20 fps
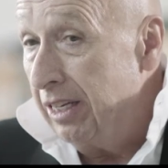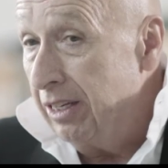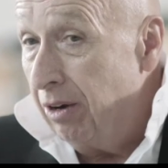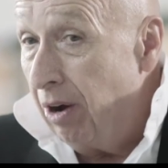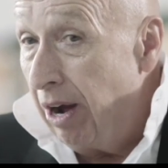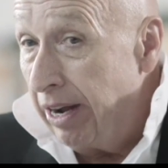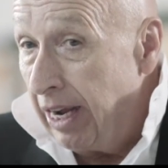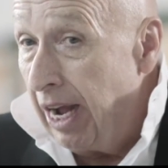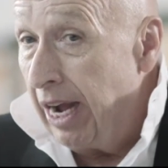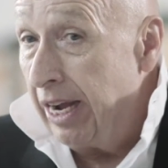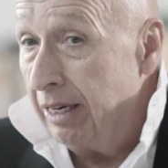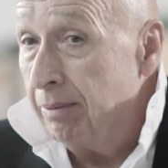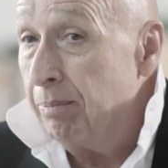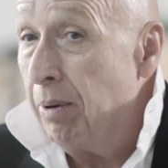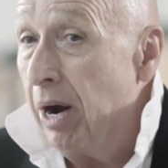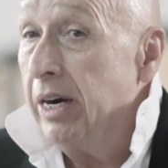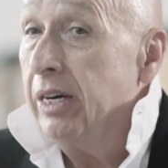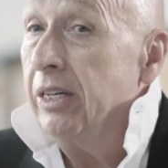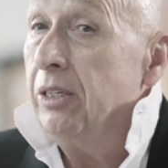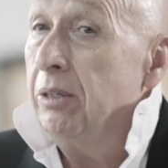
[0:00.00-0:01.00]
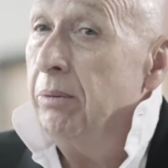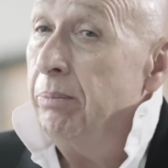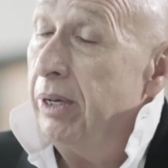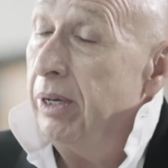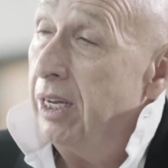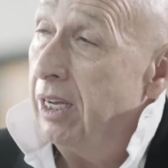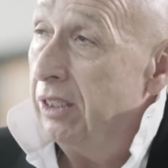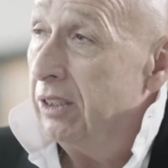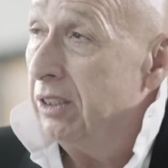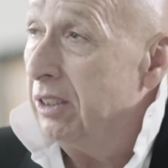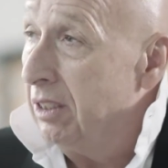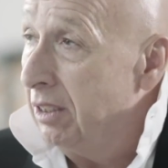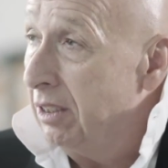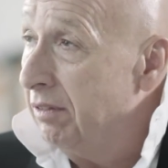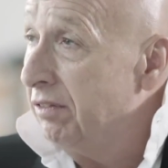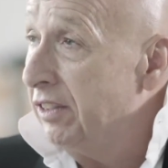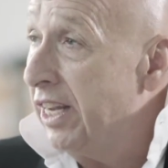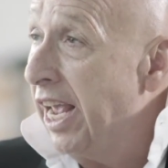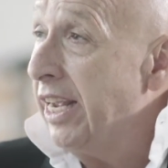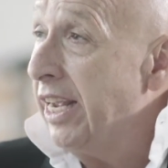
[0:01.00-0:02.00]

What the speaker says: I admire you because you've